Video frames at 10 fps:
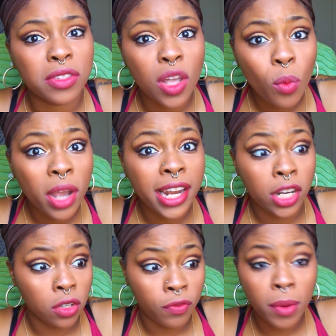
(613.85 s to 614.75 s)

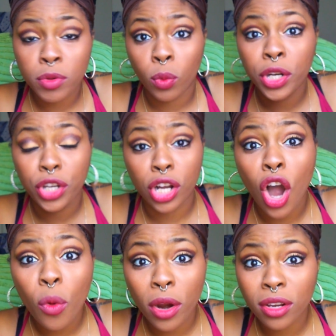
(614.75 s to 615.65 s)
from one of your
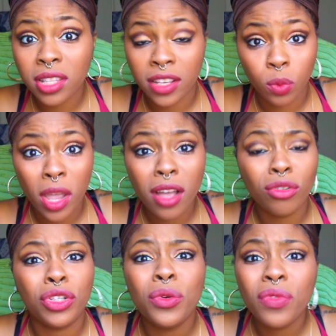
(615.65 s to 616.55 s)
coworkers as well,
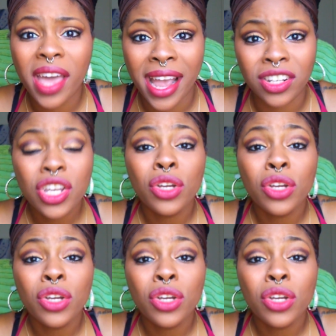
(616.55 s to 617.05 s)
do that.